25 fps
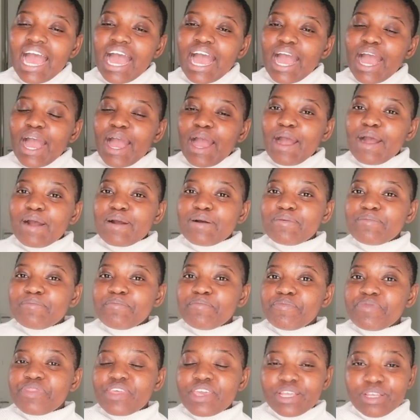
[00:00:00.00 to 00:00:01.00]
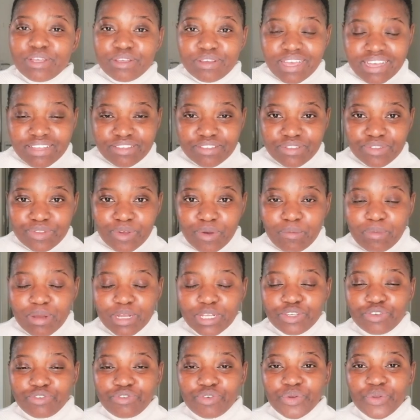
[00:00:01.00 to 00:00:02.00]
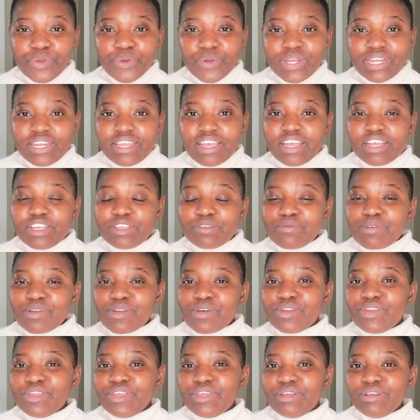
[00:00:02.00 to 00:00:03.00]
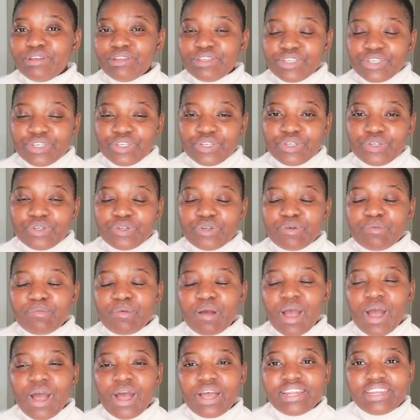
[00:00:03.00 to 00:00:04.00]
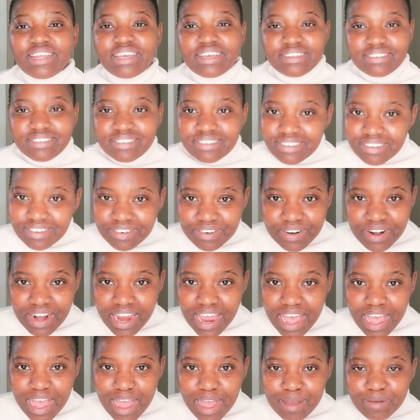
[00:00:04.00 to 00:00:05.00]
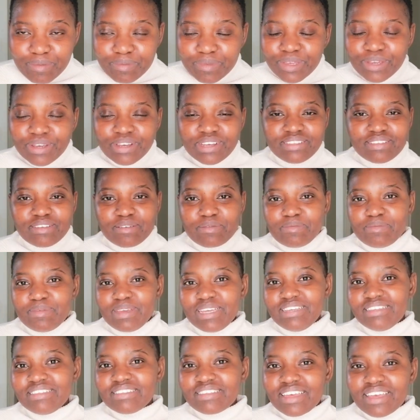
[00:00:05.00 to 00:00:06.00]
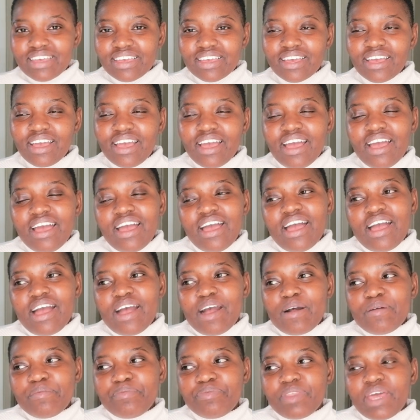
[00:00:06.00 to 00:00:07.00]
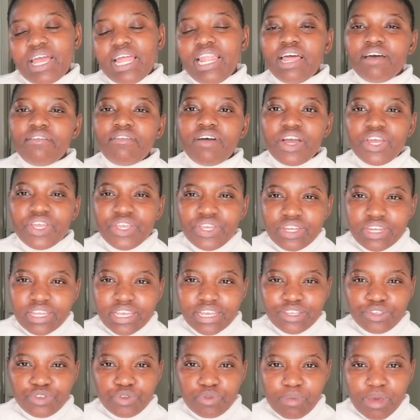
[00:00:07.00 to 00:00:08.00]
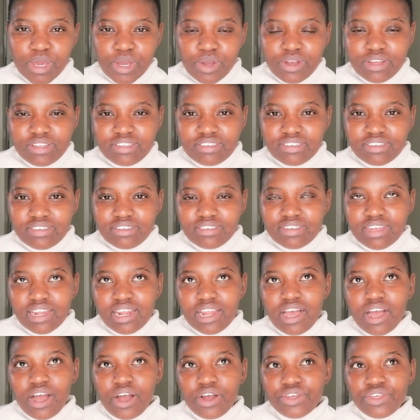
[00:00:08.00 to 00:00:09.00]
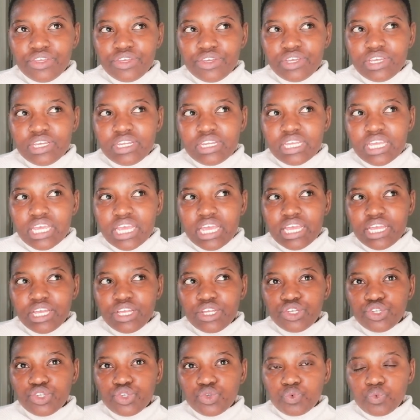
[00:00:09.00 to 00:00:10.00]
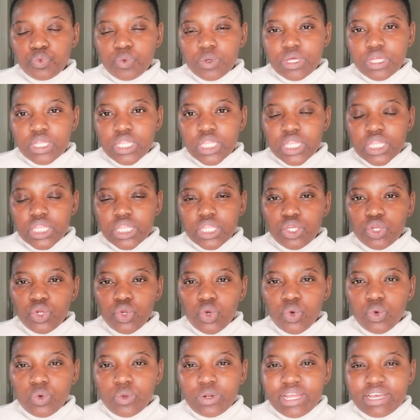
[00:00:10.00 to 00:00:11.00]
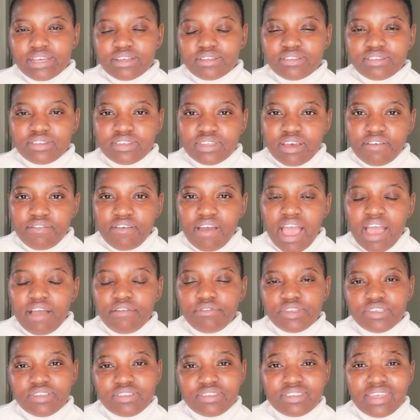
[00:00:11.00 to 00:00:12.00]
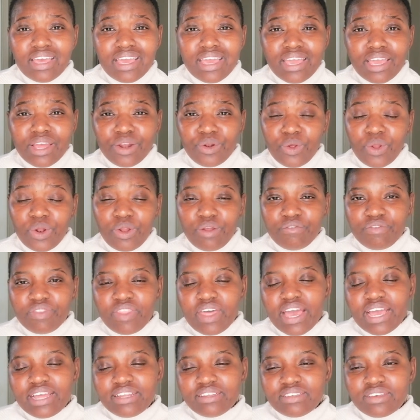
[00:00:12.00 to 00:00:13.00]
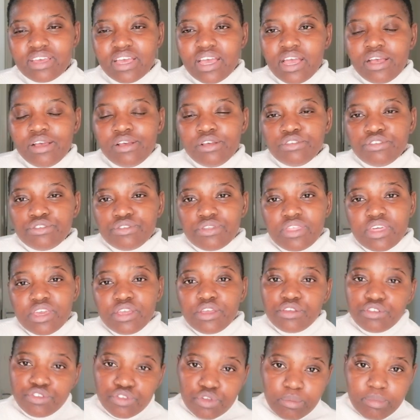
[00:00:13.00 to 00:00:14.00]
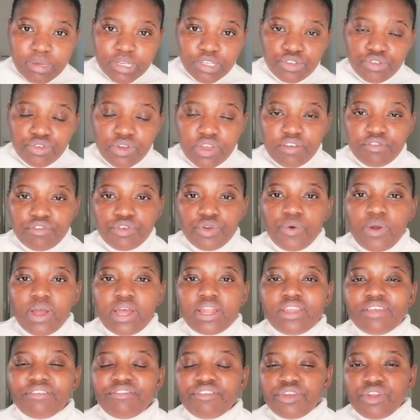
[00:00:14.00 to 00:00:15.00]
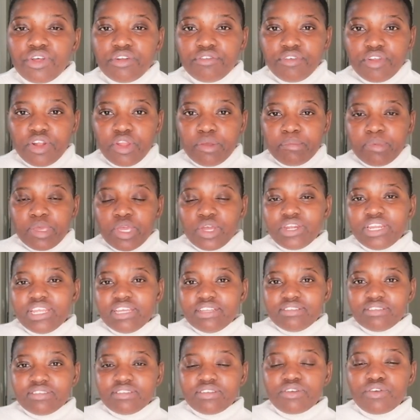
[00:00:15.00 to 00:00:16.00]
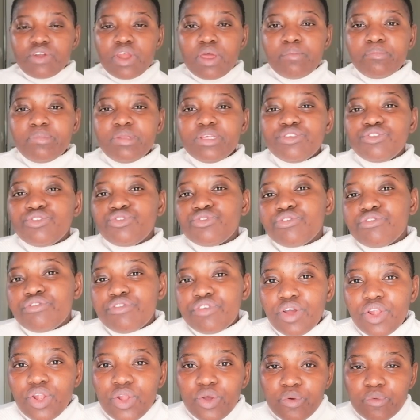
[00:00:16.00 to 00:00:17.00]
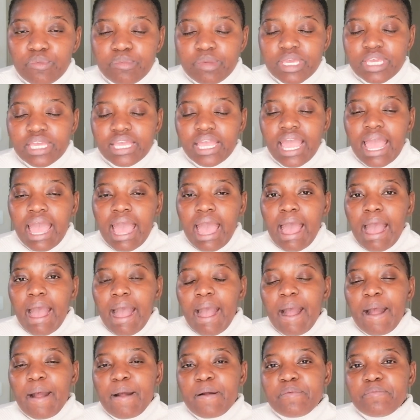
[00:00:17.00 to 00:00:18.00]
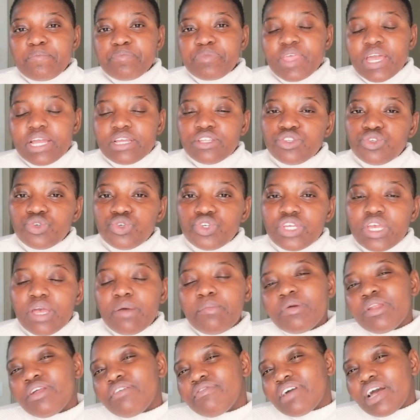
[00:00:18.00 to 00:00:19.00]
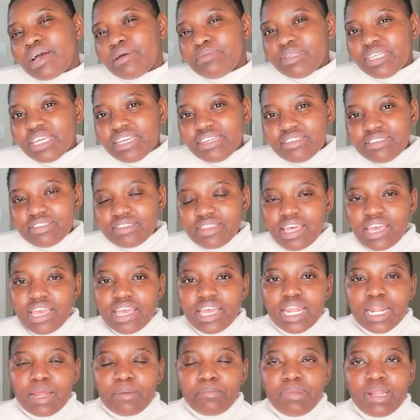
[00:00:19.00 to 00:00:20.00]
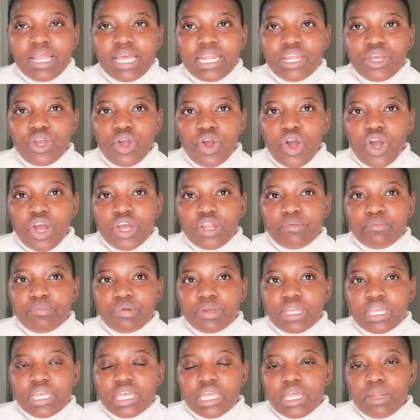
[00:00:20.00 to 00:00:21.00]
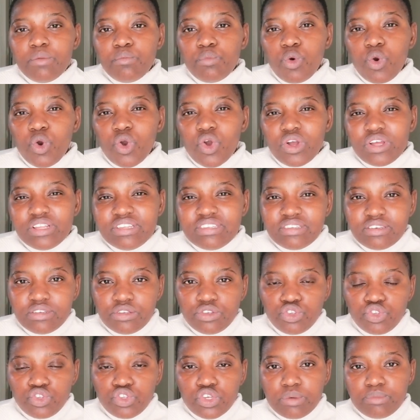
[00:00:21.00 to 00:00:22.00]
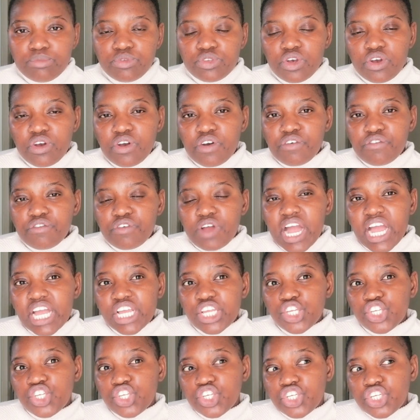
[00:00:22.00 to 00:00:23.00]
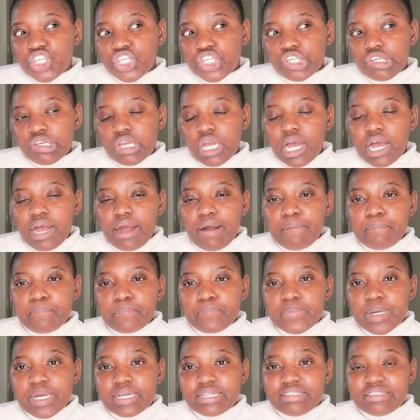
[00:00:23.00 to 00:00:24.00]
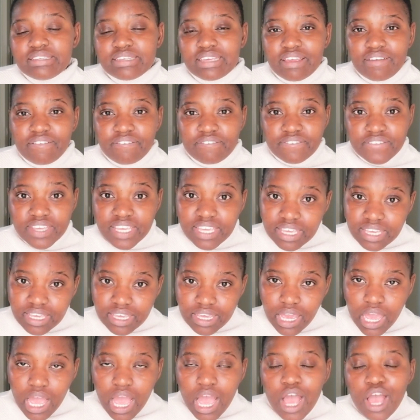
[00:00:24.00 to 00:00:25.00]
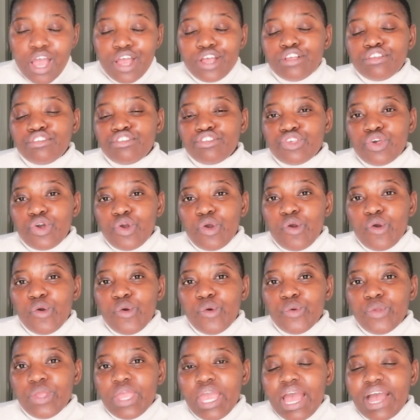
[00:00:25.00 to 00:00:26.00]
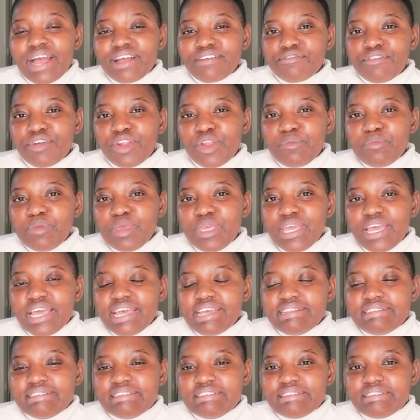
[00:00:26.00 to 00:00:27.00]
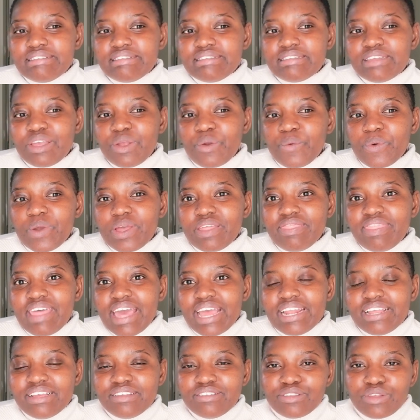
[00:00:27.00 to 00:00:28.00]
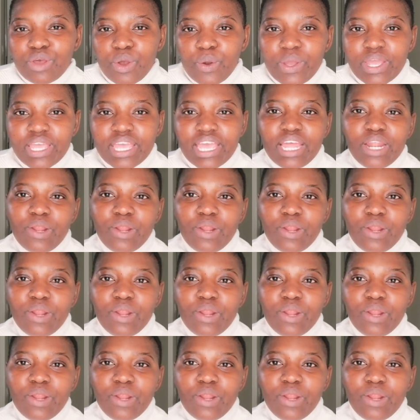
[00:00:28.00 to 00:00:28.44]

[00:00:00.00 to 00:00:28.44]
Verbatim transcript: Um, thank you guys so much for your engagement on YouTube, on Instagram. You guys are amazing. Um, I love how you engage with my content. I love how you engage with, you know, like stuff I have to say and all of that. So thank you so much to everyone. If you're not following me on Instagram, please do follow me. Um, I do share a bit of updates there, and I'm planning on bringing in more content in terms of IG um, TV. So yeah, follow me and just see where that is going.